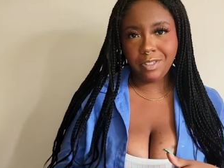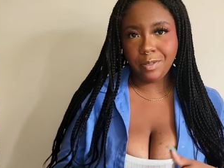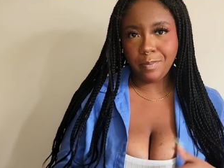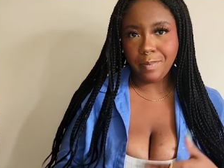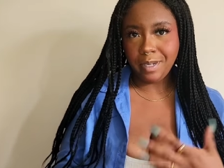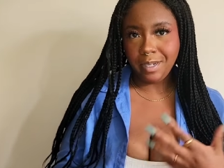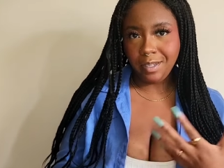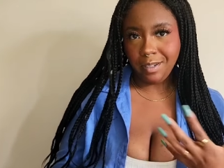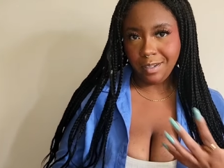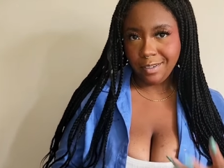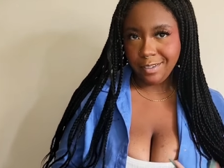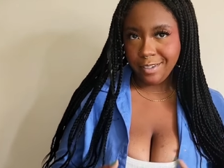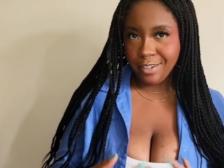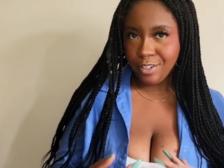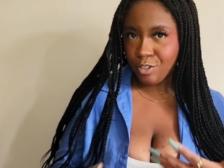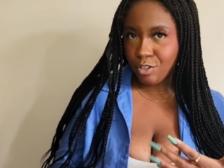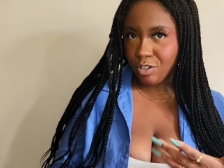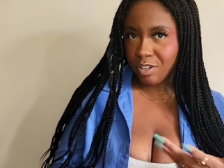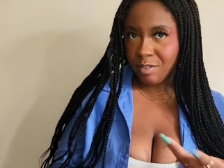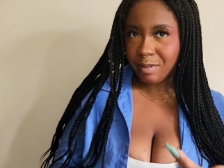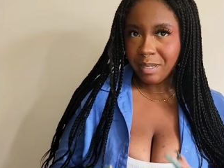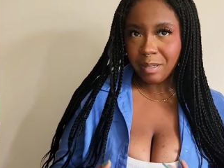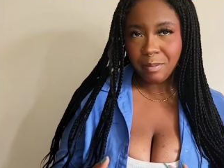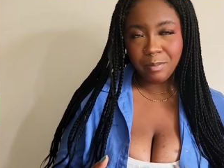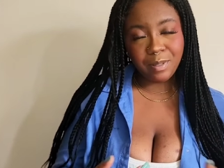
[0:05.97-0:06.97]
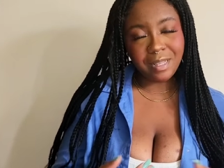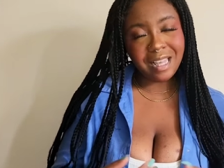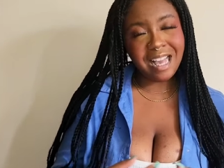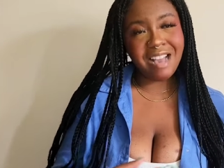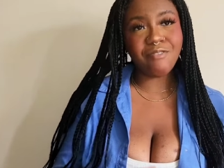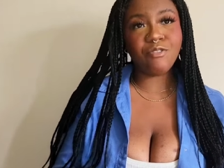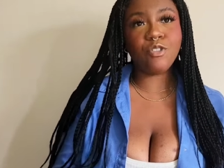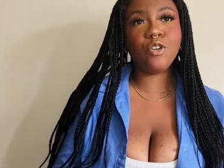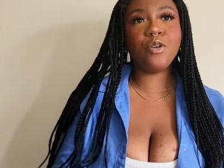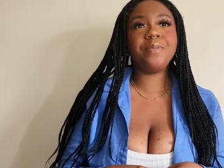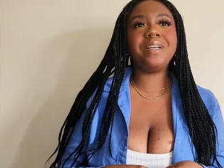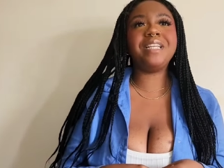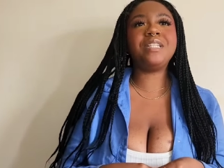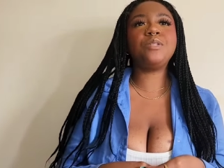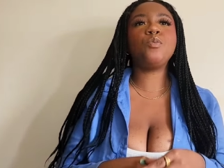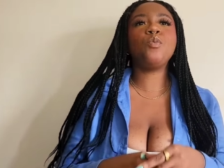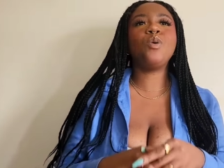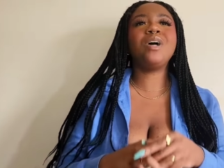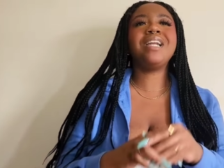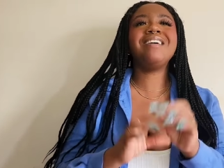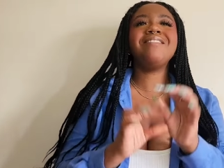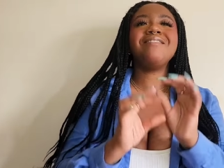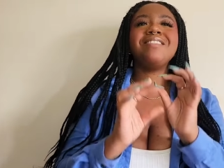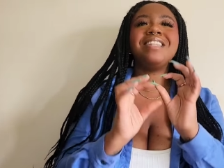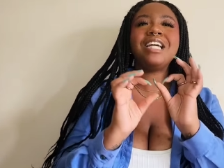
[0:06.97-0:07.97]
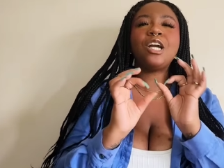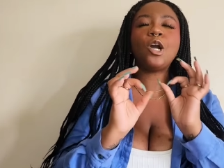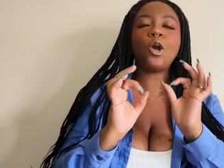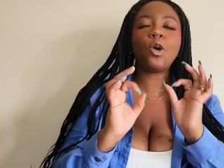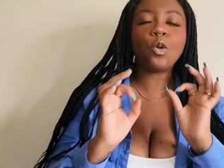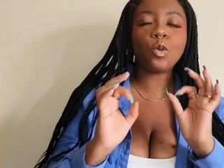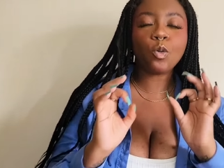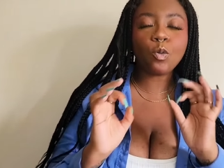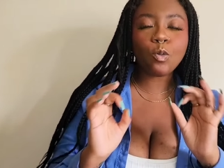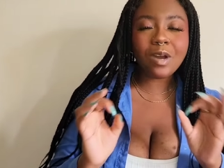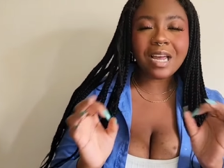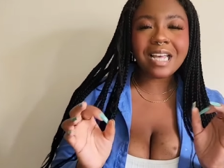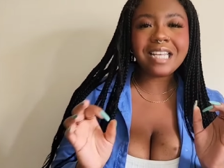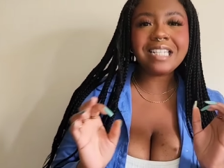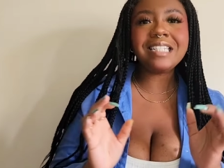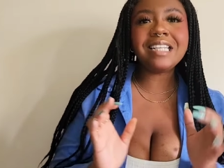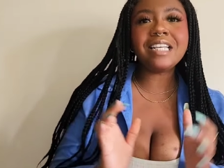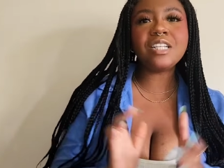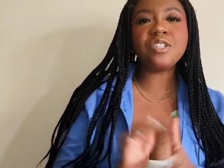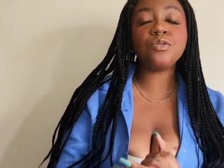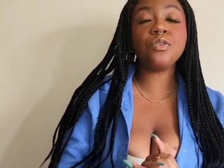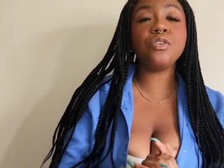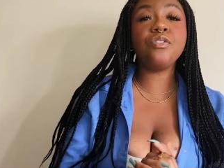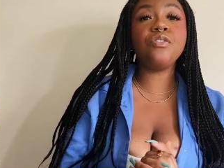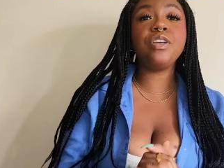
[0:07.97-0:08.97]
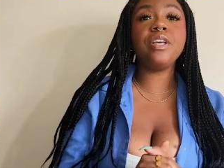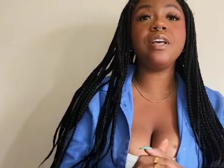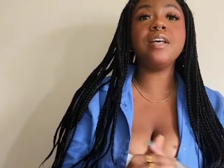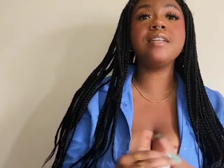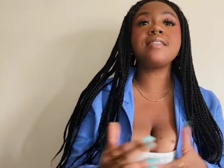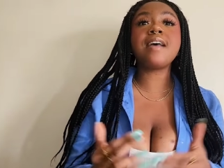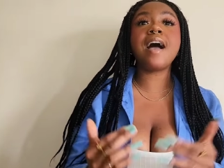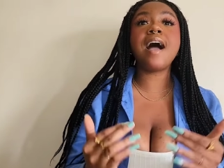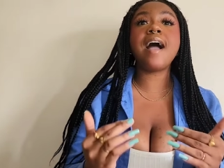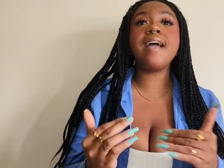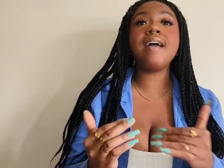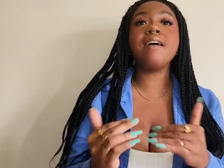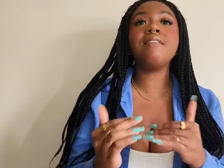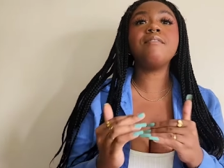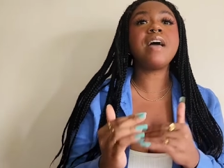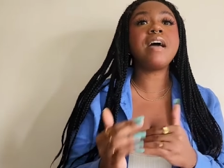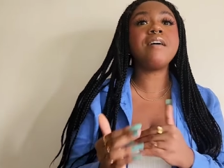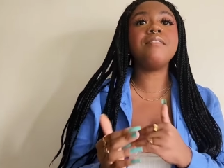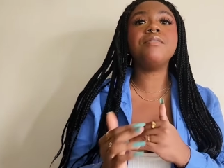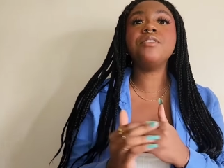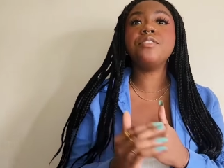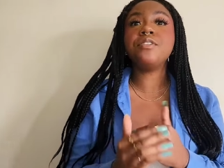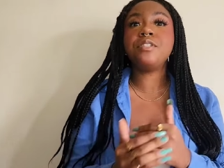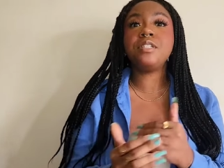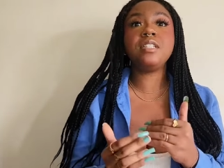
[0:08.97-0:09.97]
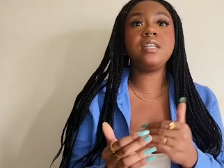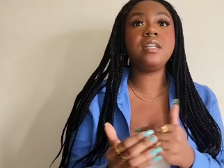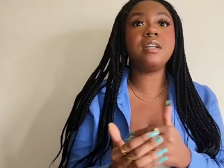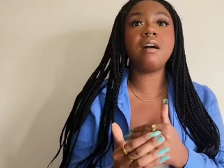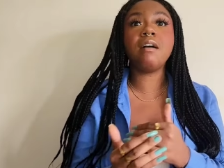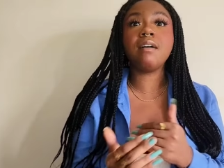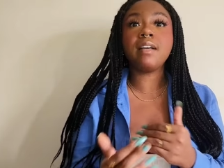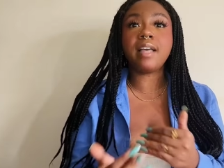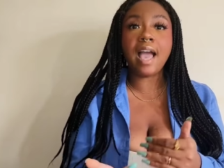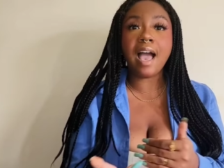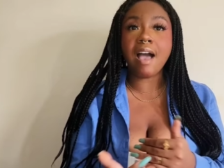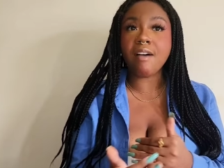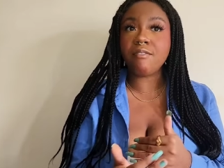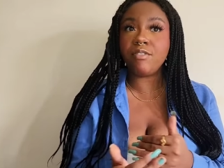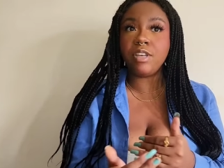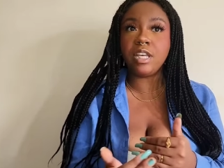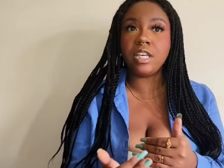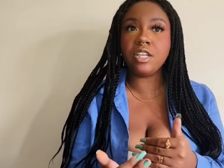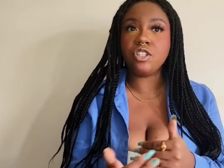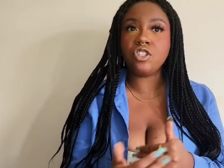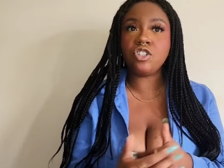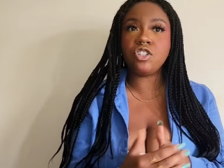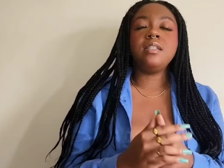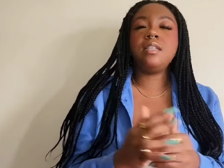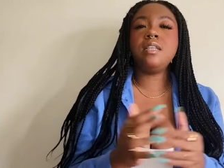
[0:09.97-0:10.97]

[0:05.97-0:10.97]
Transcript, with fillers: depending on your streaming platform, is one of the craziest reveals I have ever seen on Catfish.